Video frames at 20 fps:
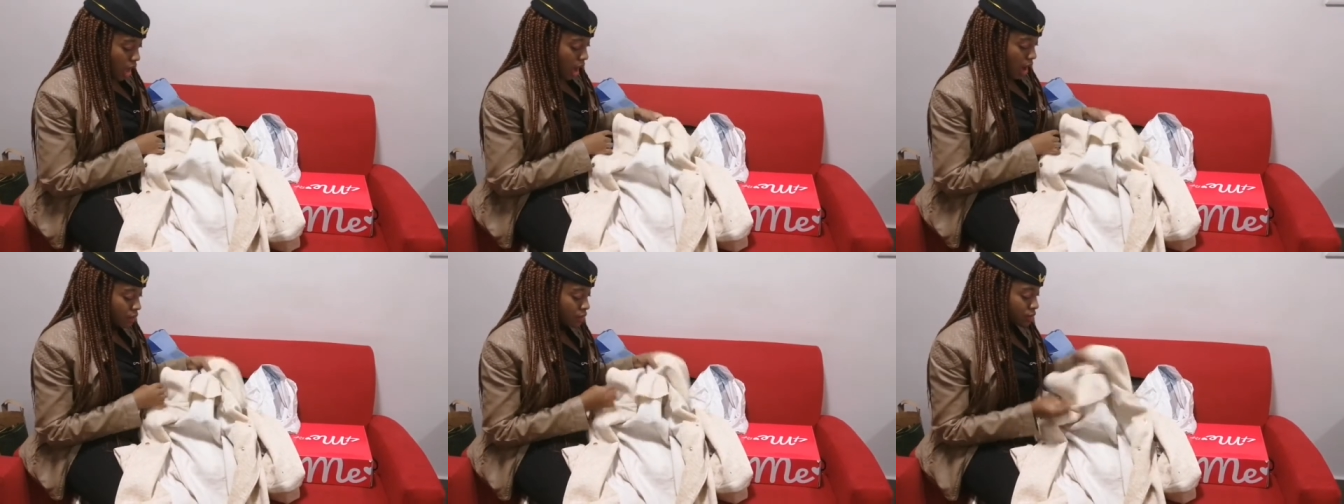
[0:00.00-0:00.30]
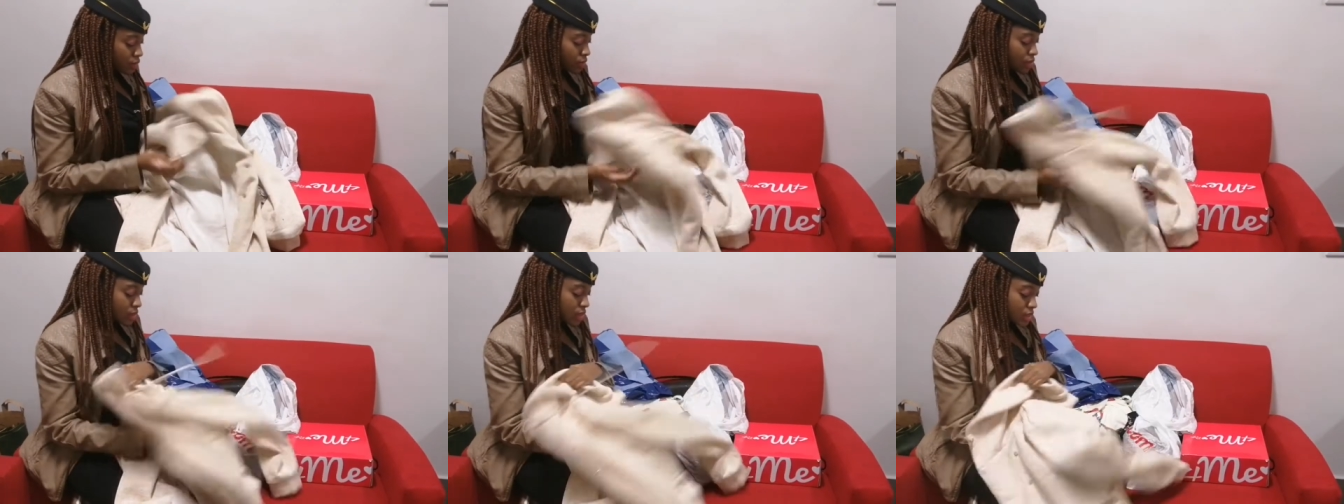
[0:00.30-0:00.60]
I
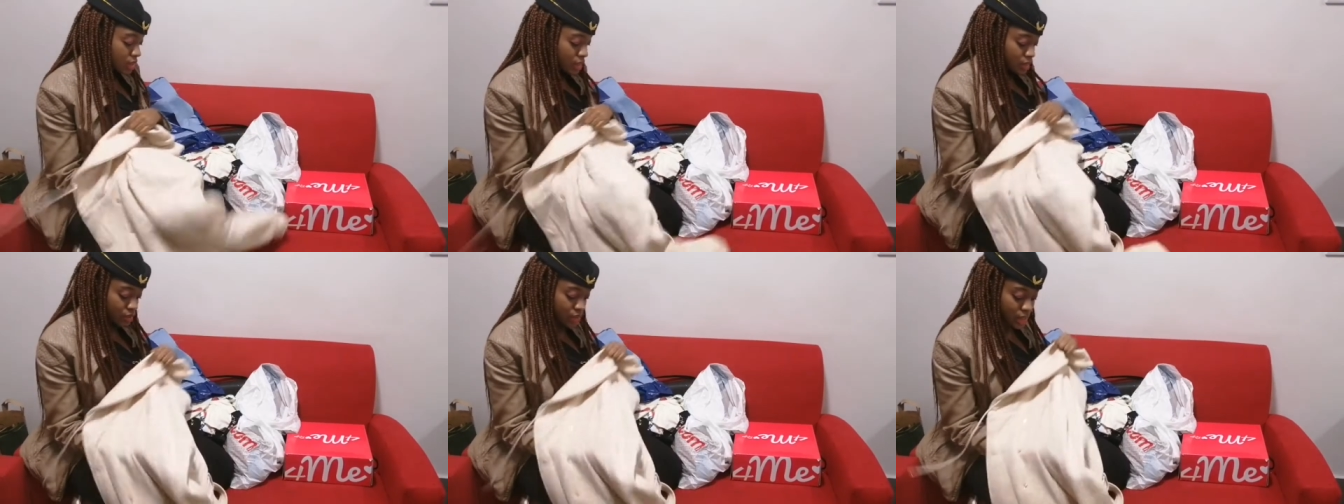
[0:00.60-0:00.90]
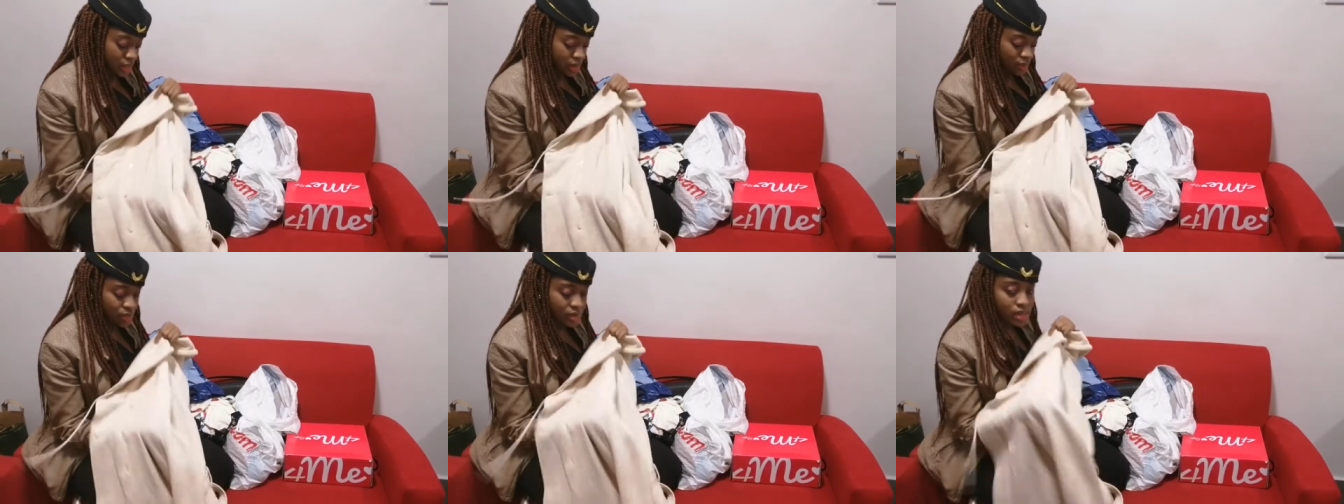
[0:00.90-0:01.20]
really,
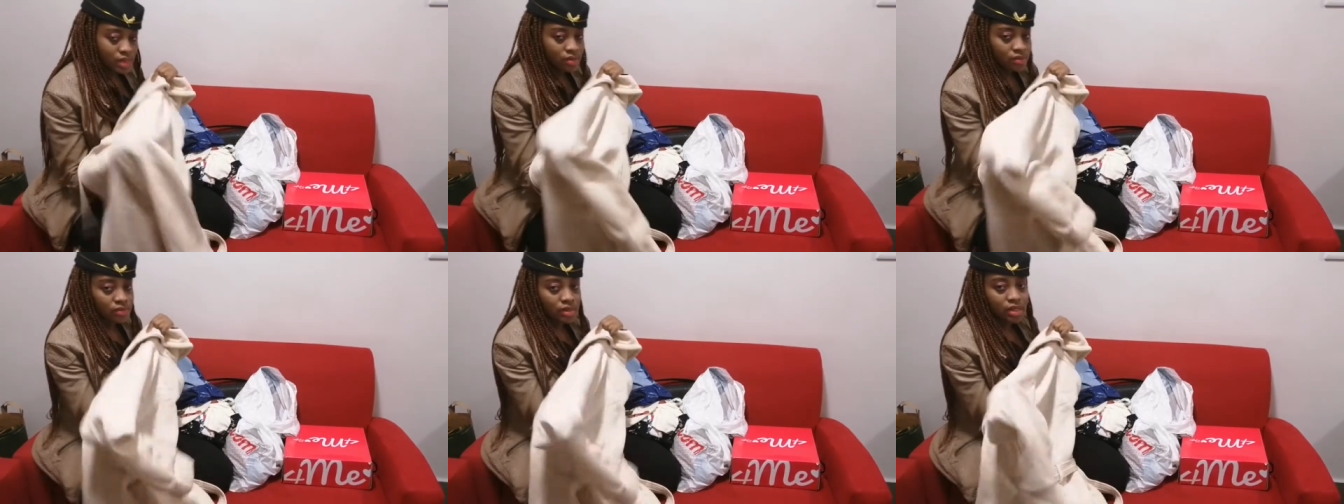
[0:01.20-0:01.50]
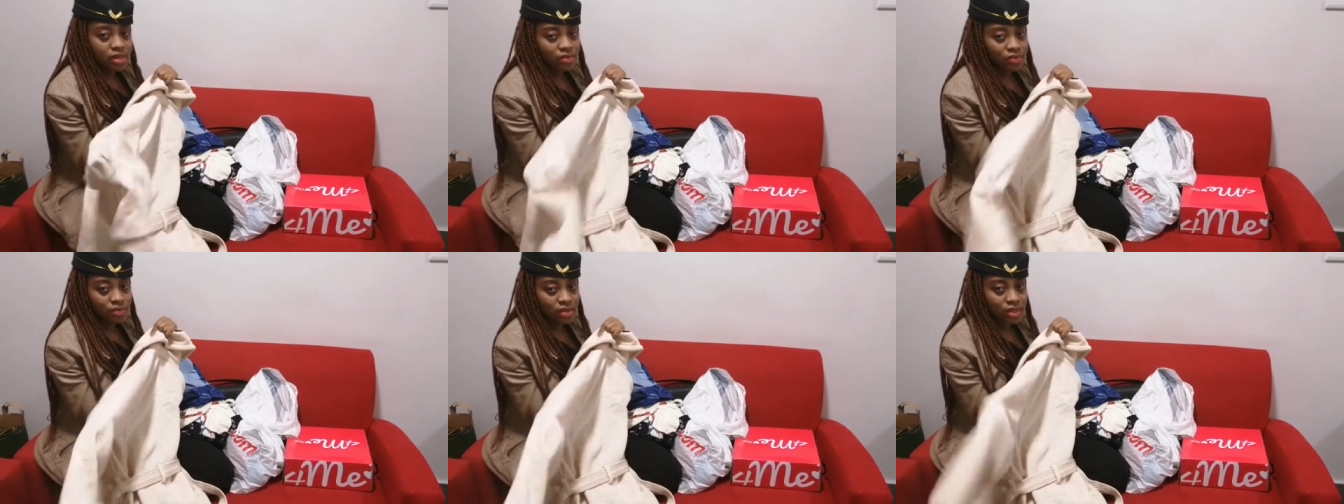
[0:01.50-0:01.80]
really, really,
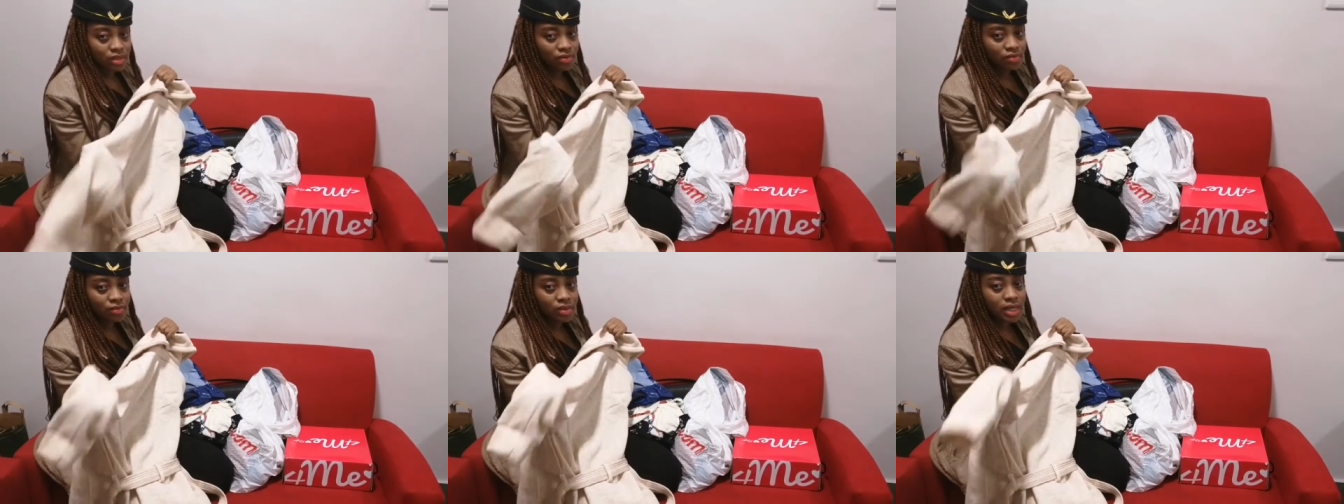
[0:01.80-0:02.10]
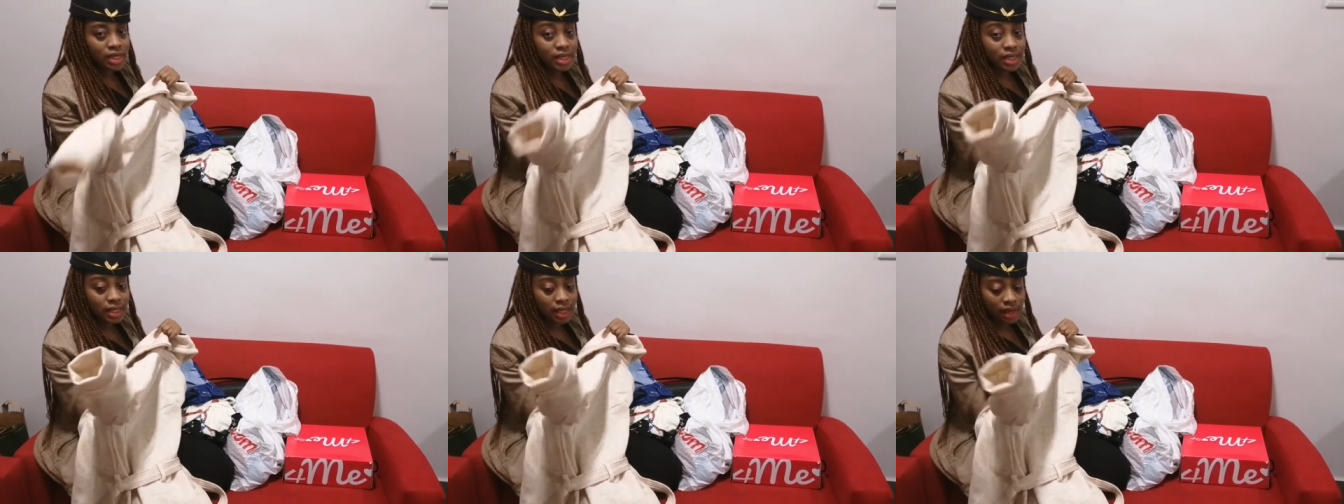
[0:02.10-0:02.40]
really, really,
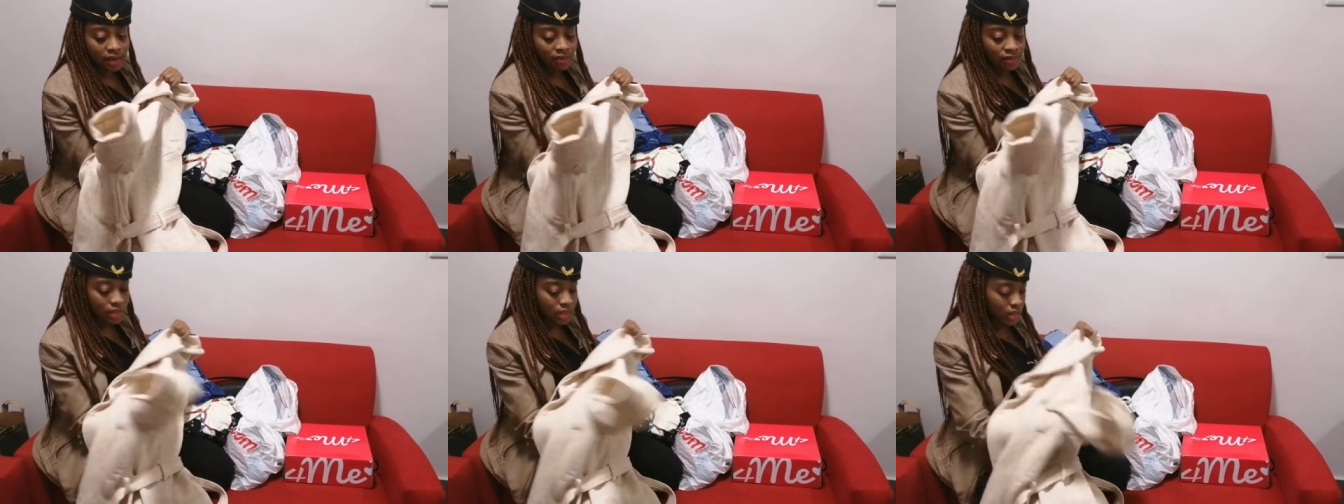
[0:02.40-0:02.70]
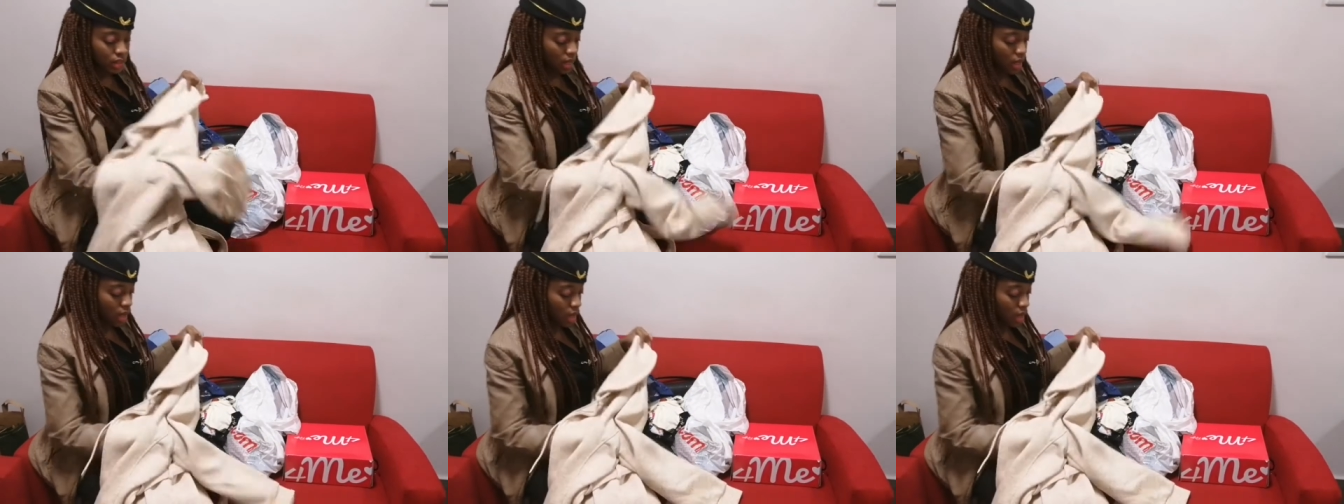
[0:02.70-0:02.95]
really love it.